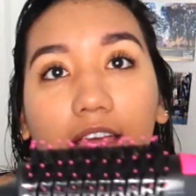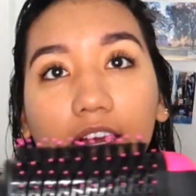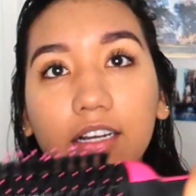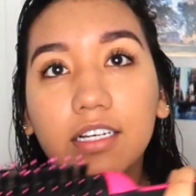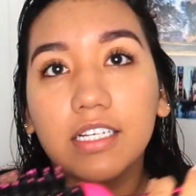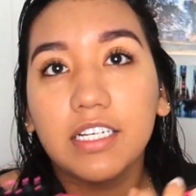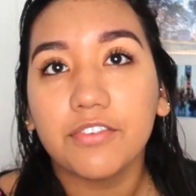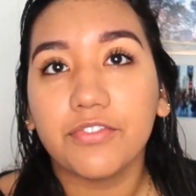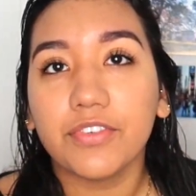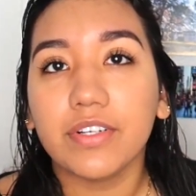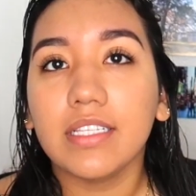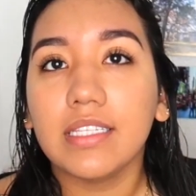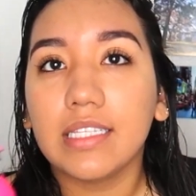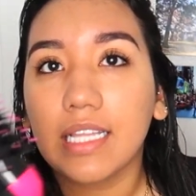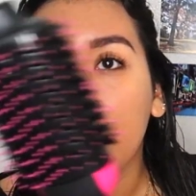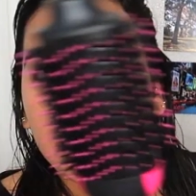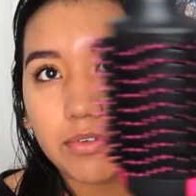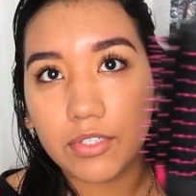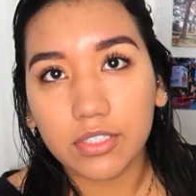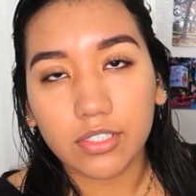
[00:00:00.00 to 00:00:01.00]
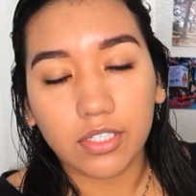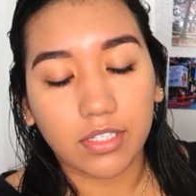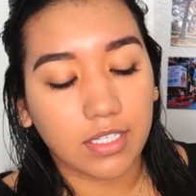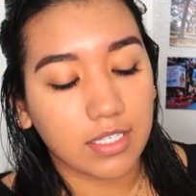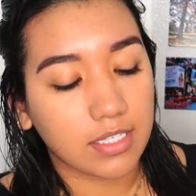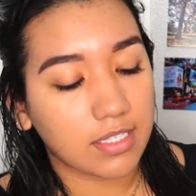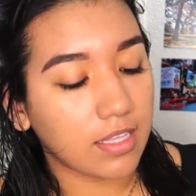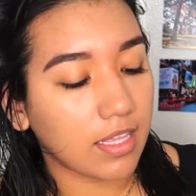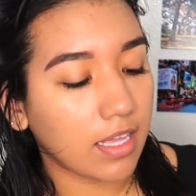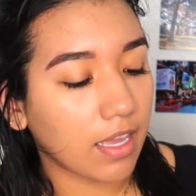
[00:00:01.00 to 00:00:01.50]
there are different levels on
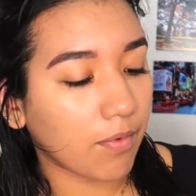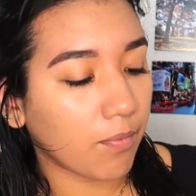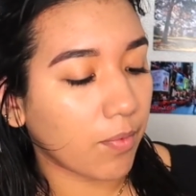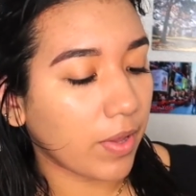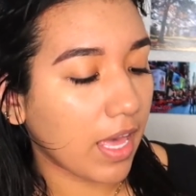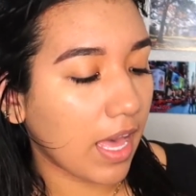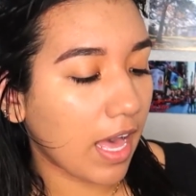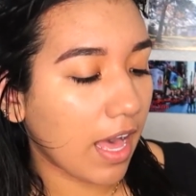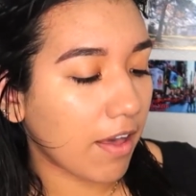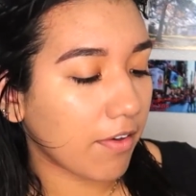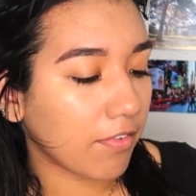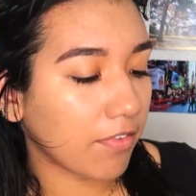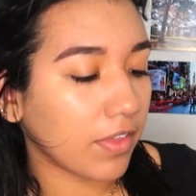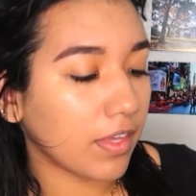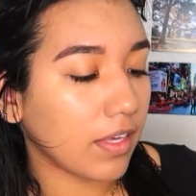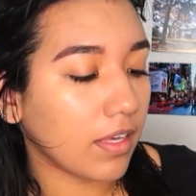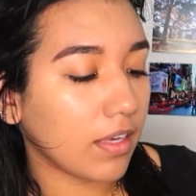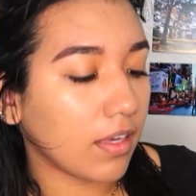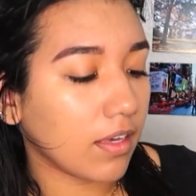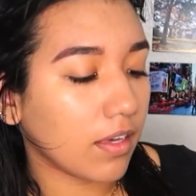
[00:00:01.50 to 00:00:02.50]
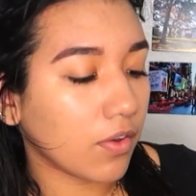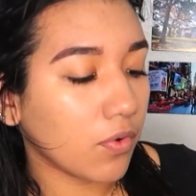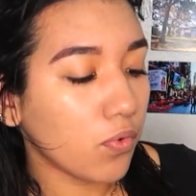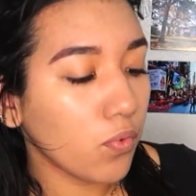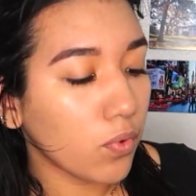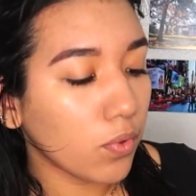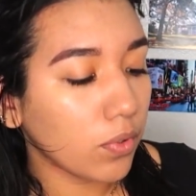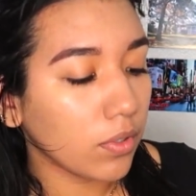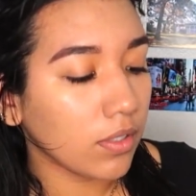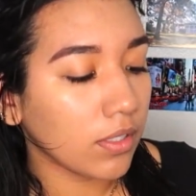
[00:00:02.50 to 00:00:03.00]
this thing. We have the
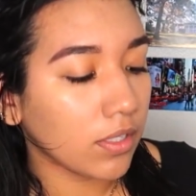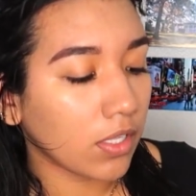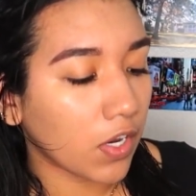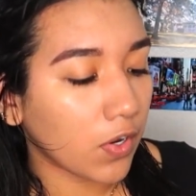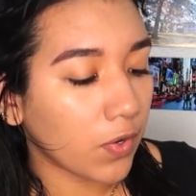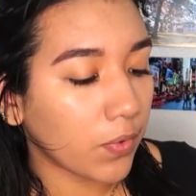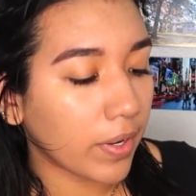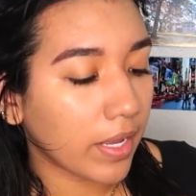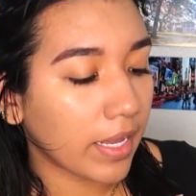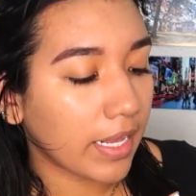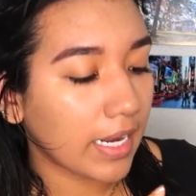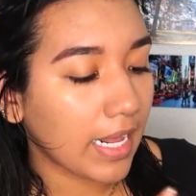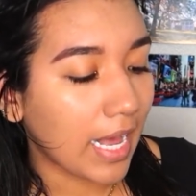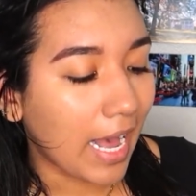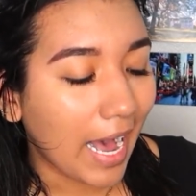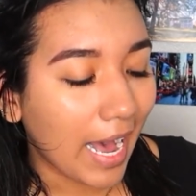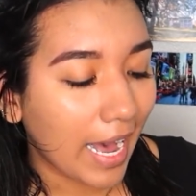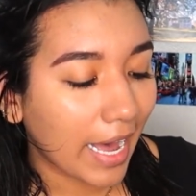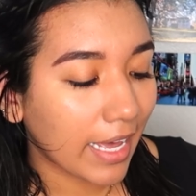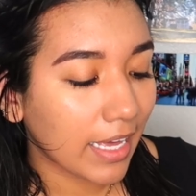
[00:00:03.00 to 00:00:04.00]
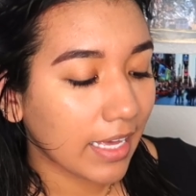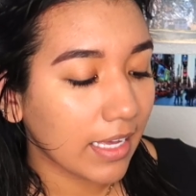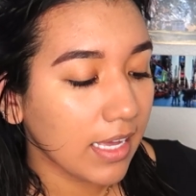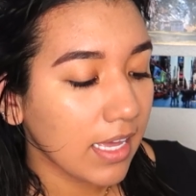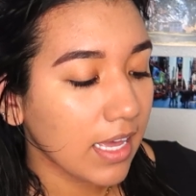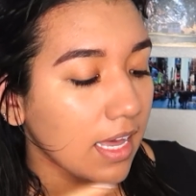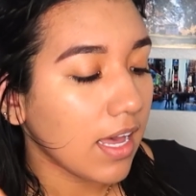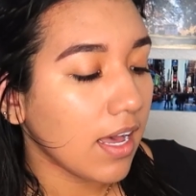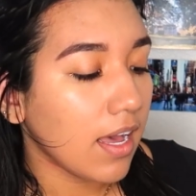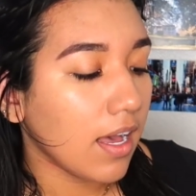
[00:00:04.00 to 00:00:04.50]
cool, low, and high.